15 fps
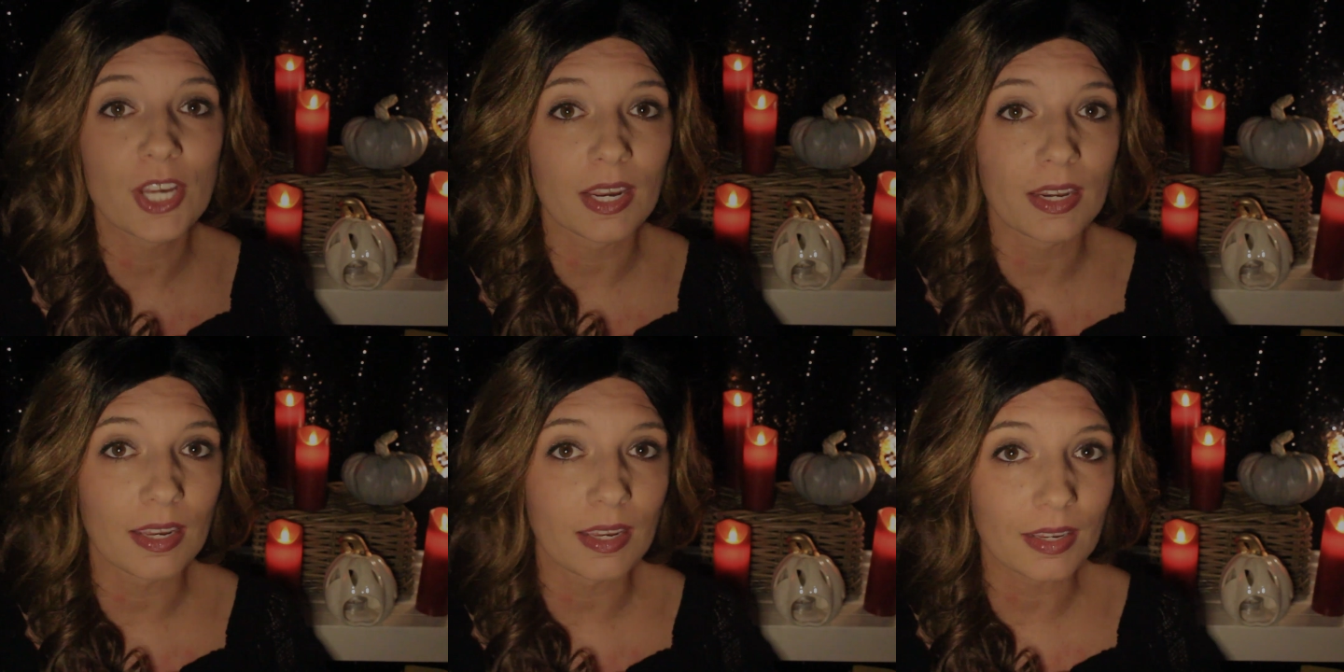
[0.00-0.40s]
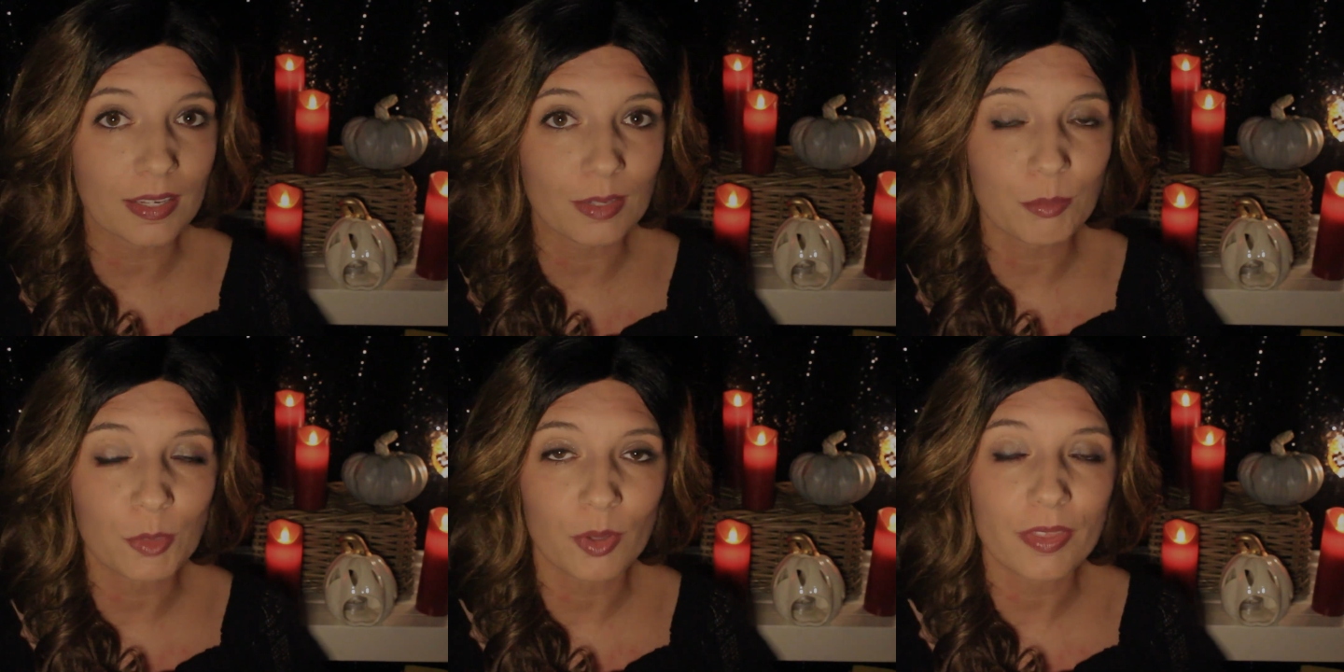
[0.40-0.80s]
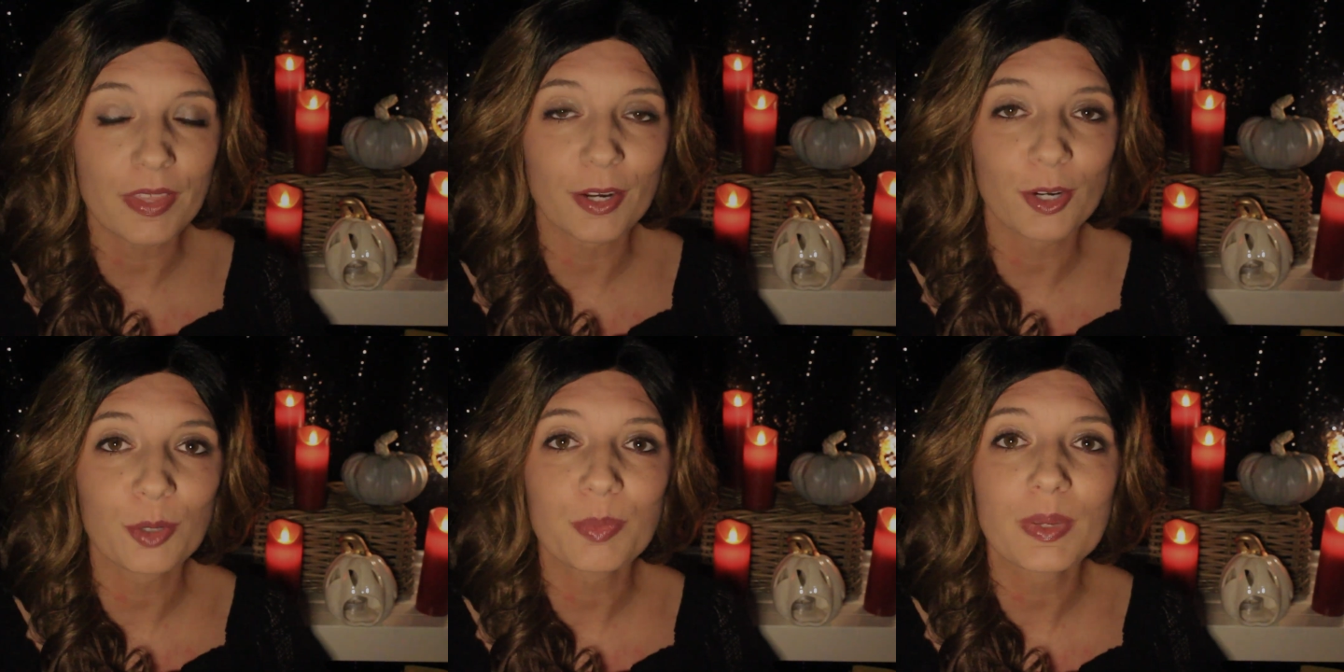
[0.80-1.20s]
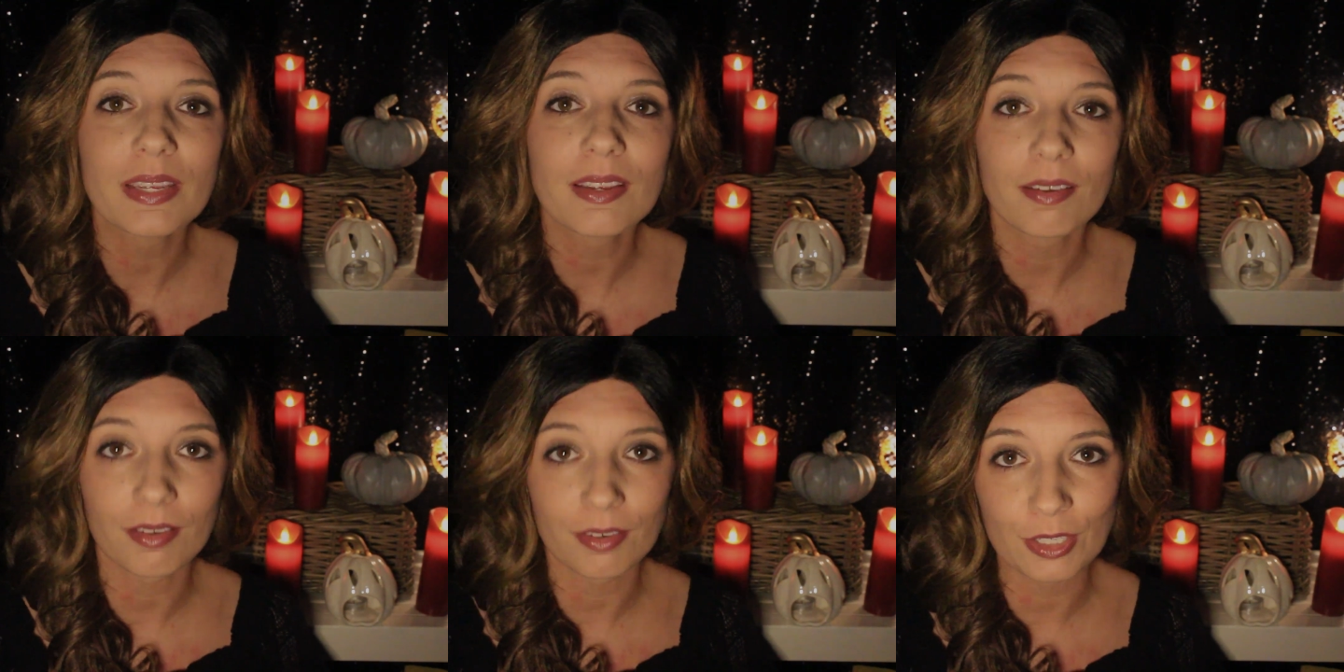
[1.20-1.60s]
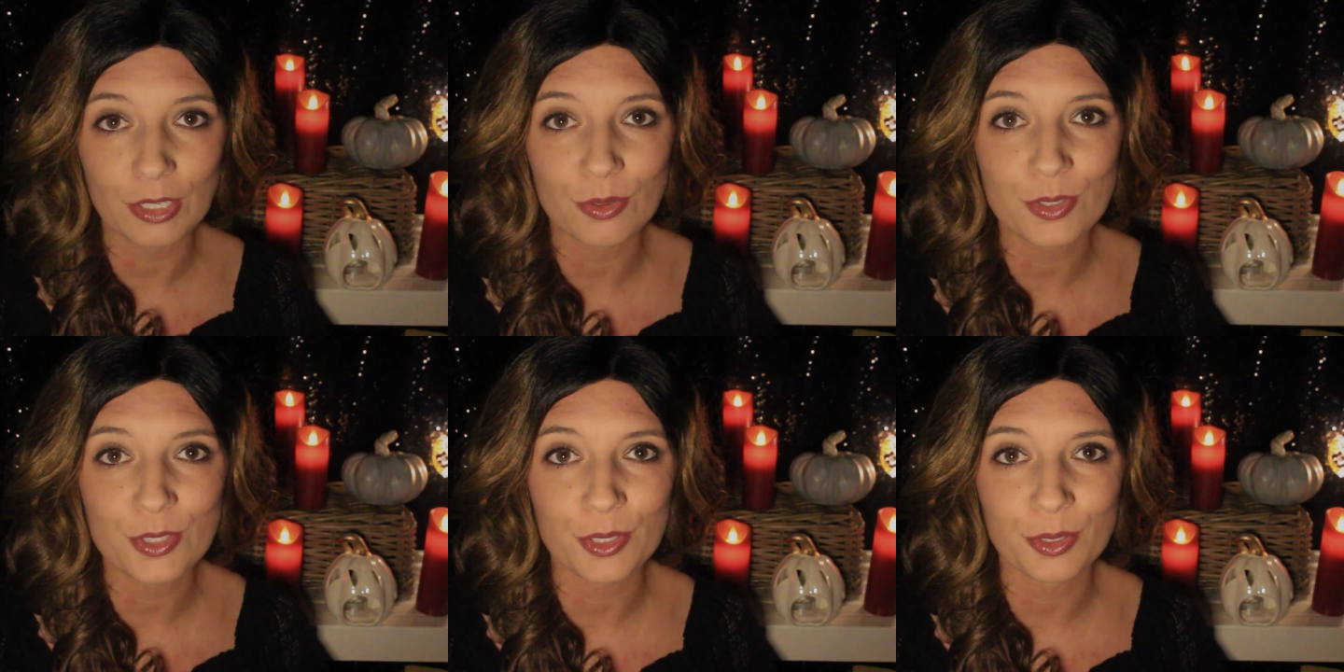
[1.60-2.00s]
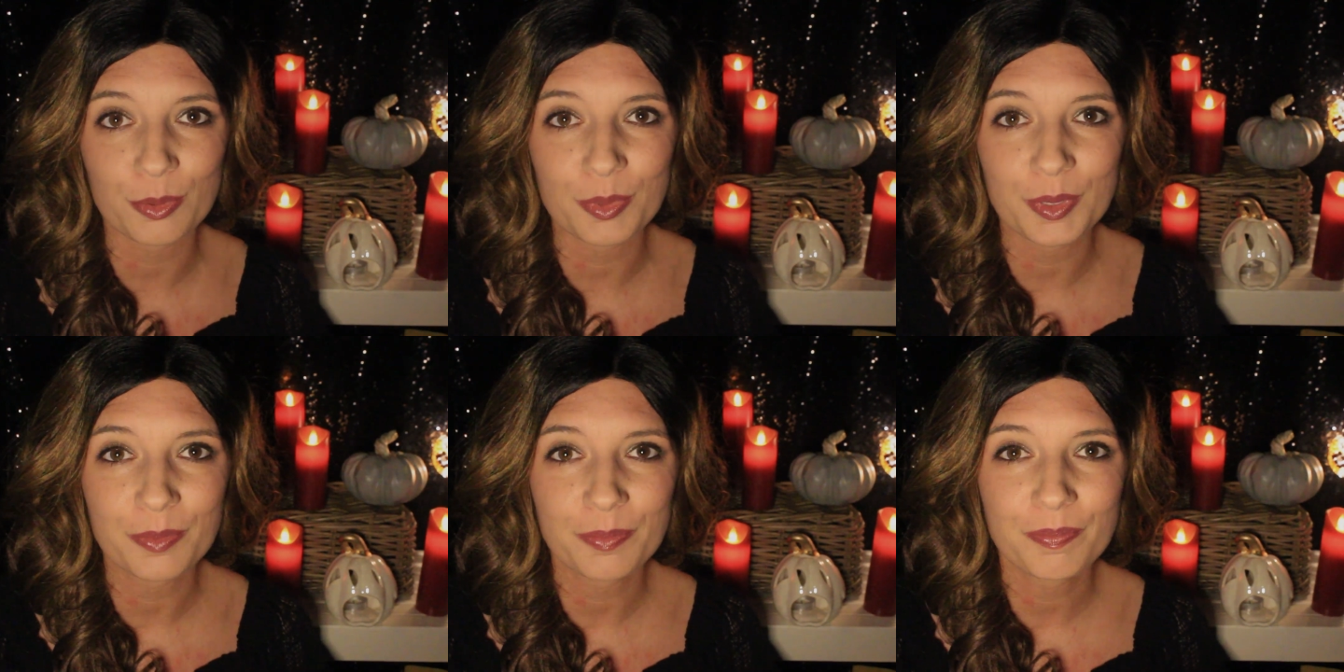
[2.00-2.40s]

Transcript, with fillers: Jayni Hypnotherapy on YouTube.